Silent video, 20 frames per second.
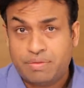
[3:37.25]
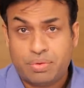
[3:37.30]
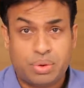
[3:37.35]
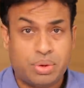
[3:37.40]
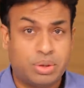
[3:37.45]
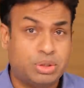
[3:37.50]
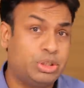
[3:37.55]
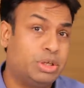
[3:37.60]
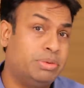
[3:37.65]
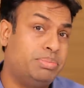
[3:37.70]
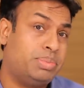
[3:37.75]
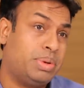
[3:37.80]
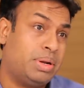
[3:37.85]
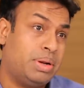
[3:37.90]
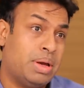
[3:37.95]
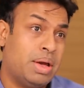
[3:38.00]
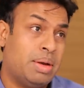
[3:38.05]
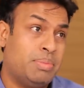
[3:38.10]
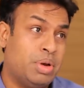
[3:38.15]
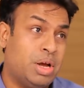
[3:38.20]
For
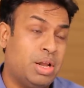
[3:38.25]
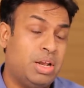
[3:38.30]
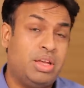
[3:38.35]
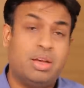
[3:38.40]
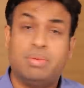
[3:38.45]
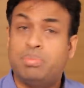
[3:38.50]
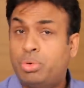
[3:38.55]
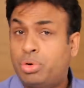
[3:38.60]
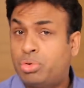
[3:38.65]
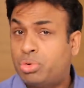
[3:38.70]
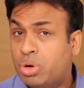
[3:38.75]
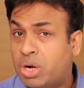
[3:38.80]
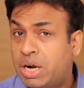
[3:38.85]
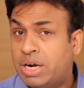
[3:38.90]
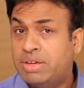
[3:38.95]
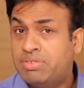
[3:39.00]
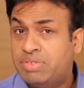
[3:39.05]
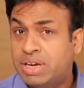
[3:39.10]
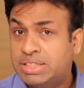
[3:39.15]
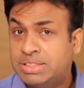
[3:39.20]
example, earlier
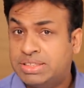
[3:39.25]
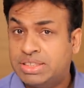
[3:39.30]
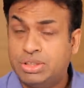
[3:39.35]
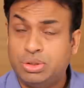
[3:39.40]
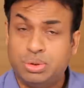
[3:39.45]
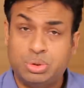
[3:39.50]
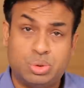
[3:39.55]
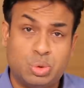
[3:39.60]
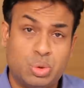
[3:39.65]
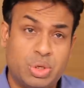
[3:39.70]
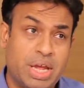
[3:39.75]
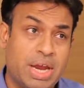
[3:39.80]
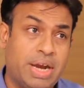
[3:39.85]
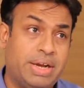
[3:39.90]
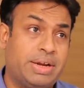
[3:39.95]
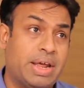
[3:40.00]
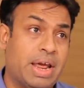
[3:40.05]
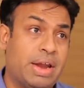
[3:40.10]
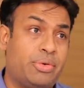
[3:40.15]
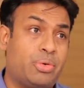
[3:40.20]
Motorola devices used to
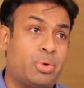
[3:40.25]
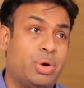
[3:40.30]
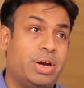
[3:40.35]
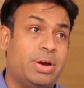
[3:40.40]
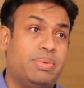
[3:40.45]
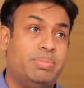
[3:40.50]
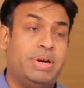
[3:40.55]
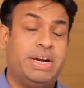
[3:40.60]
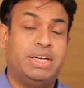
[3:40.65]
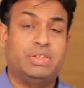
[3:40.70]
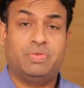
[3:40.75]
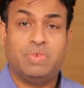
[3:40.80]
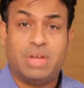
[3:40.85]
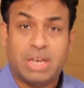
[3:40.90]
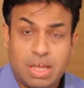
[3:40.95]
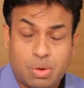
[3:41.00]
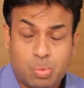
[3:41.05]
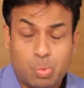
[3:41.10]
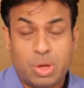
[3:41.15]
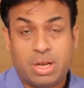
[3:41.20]
get Android updates
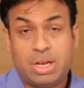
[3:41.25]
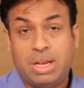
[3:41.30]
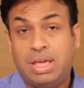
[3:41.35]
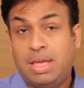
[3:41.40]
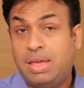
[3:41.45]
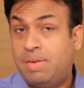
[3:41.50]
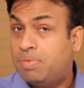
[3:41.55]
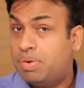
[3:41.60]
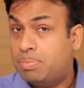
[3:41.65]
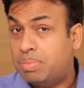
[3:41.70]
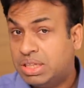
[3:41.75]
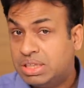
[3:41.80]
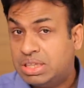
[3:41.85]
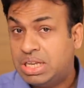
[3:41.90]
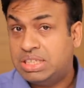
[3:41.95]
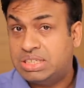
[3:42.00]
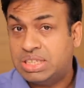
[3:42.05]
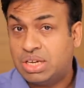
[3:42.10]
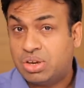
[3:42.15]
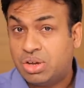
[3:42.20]
very quickly, even
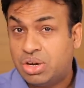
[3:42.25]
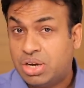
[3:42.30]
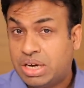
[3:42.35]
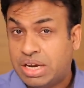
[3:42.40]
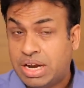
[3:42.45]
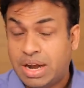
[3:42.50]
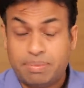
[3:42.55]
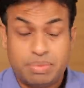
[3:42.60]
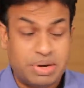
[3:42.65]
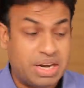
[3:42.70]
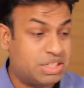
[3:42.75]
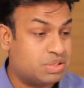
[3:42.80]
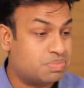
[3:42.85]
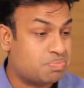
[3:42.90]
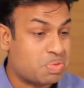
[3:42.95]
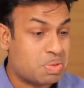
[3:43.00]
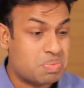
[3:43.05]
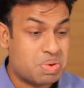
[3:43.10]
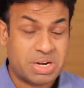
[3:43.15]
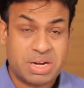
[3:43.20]
monthly security updates,
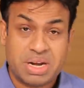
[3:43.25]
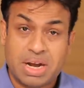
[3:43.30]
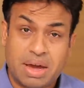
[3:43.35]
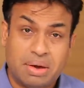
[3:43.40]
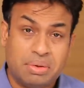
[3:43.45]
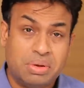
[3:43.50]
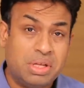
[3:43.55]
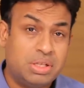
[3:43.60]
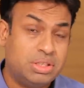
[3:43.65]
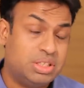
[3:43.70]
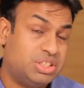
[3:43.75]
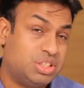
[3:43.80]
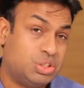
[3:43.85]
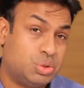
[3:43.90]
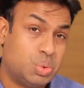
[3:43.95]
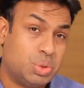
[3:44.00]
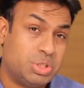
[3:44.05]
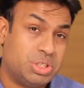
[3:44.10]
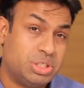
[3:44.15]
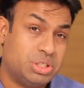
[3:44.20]
but now the
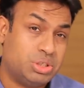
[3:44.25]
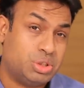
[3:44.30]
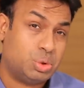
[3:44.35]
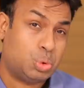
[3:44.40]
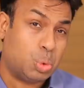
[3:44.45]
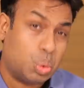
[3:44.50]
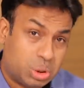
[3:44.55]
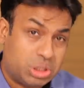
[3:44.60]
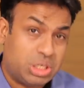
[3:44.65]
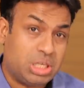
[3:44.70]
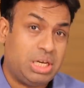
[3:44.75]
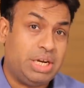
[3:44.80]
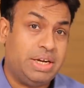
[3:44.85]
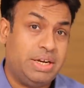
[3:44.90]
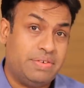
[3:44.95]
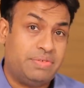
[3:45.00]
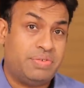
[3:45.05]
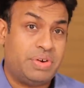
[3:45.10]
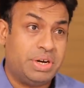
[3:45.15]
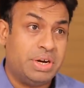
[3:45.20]
situation is totally
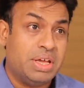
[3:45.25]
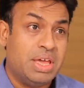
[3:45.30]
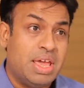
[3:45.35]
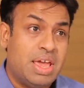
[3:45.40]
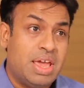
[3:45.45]
different,